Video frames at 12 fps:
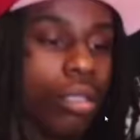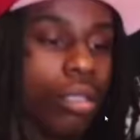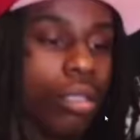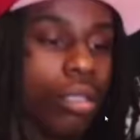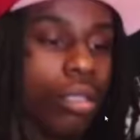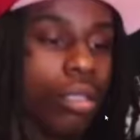
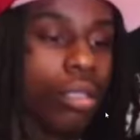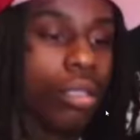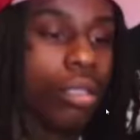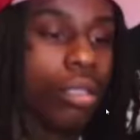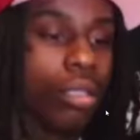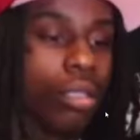
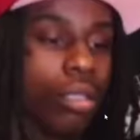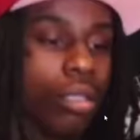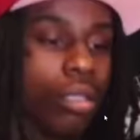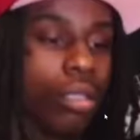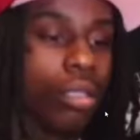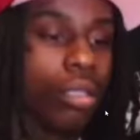
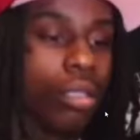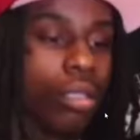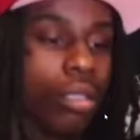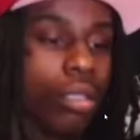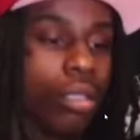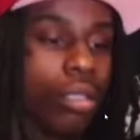
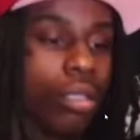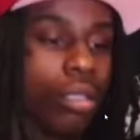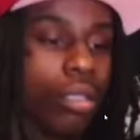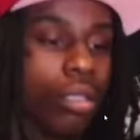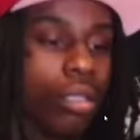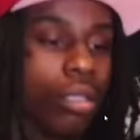
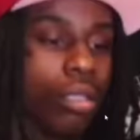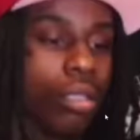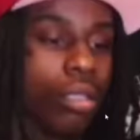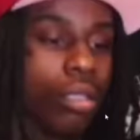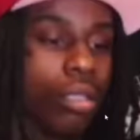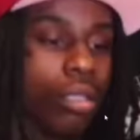
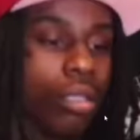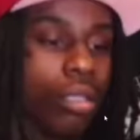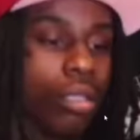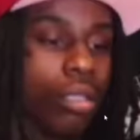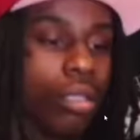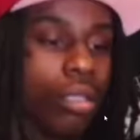
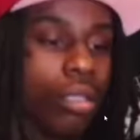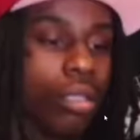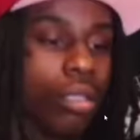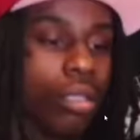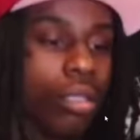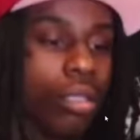
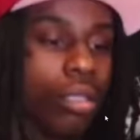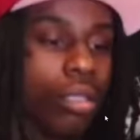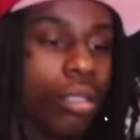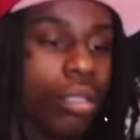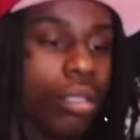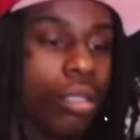
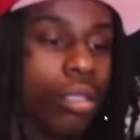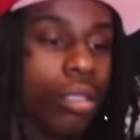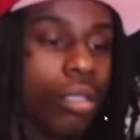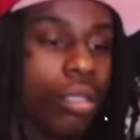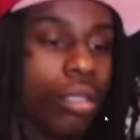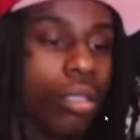(not speaking)